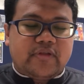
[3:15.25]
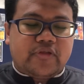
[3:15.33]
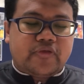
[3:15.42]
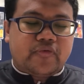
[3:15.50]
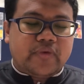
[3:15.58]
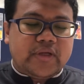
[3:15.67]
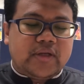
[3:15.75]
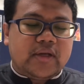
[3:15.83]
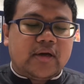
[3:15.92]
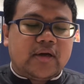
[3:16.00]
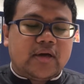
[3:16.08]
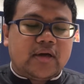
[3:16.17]
there
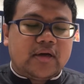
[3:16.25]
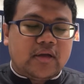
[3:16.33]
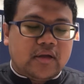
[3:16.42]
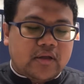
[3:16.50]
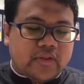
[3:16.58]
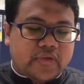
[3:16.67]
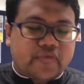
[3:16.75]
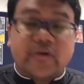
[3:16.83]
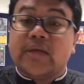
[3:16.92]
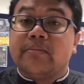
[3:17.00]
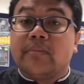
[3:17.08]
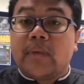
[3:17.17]
are three
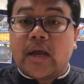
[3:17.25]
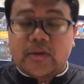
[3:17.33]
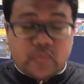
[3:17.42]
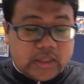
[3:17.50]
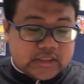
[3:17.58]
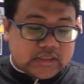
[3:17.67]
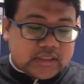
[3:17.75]
main ways.